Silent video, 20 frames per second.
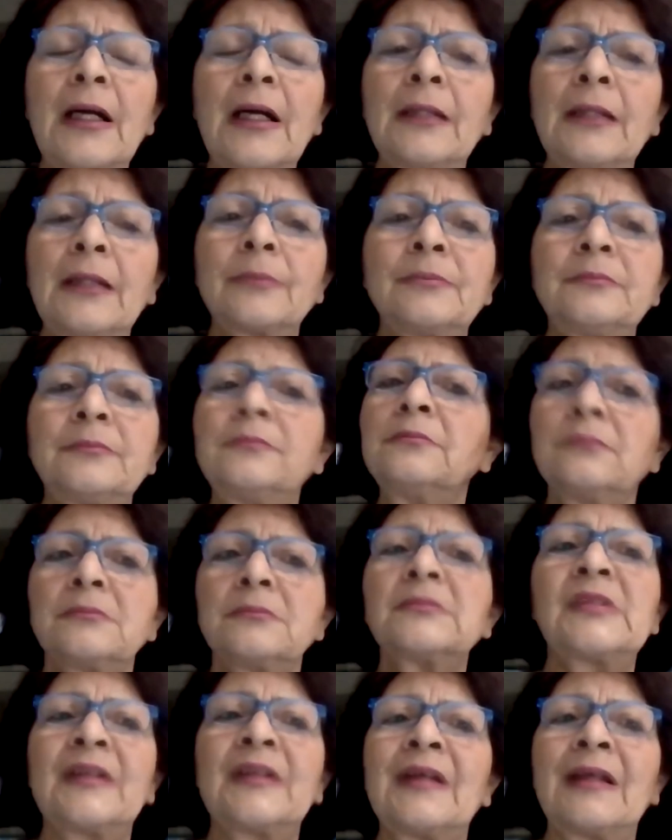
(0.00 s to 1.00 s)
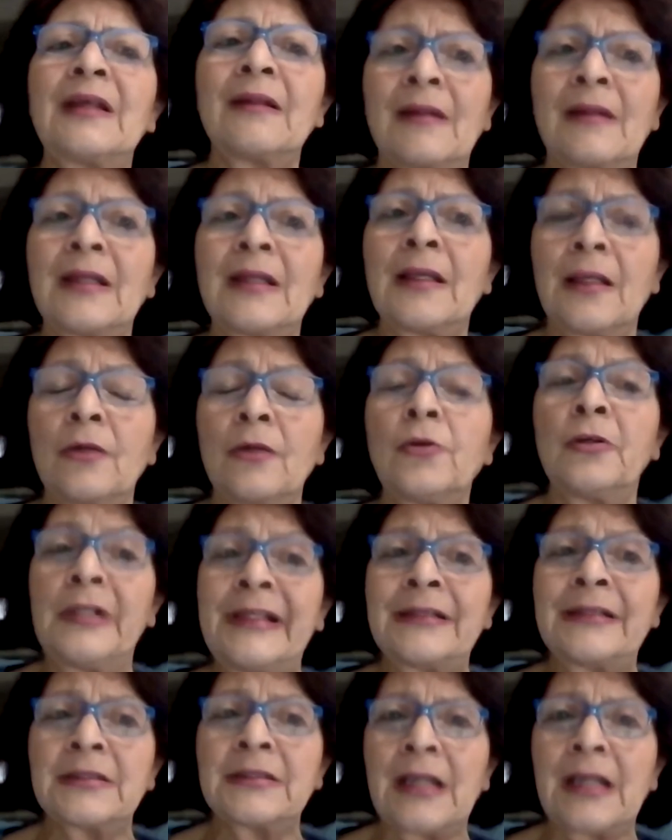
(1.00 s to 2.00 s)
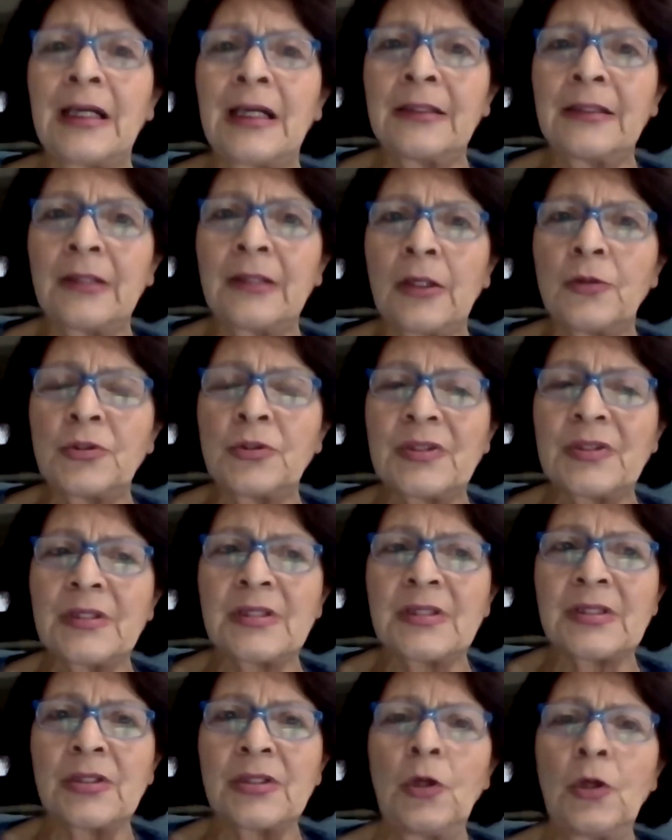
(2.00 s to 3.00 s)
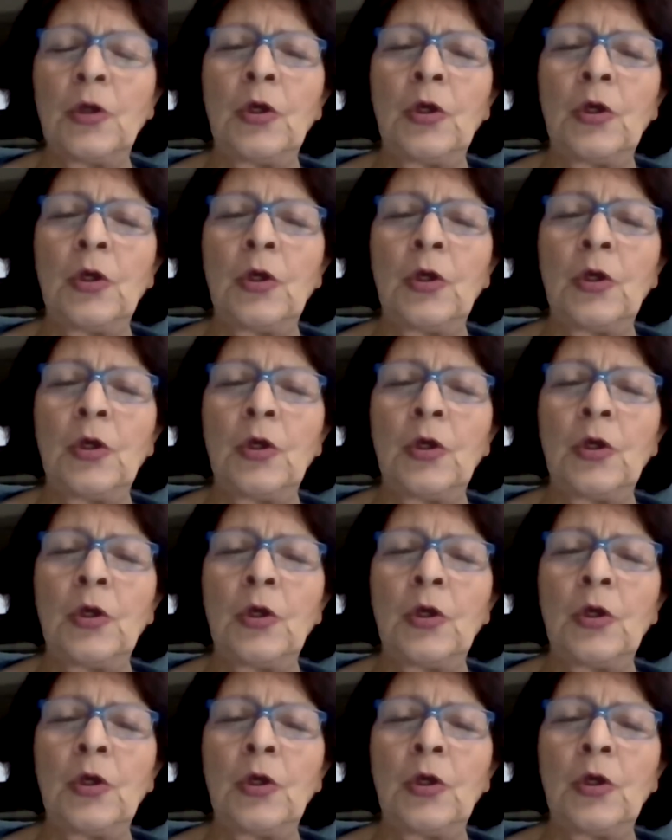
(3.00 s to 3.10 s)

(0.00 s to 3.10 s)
the earlier diagnosis.